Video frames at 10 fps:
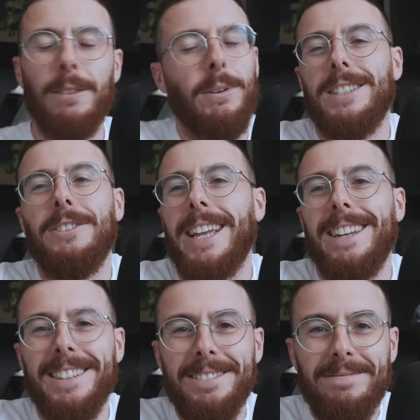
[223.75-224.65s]
Otherwise, he's not
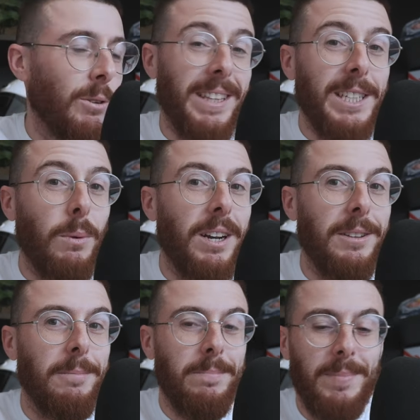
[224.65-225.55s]
getting it, or at least one of
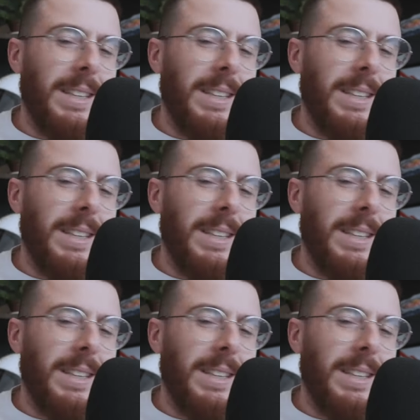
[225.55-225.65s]
them.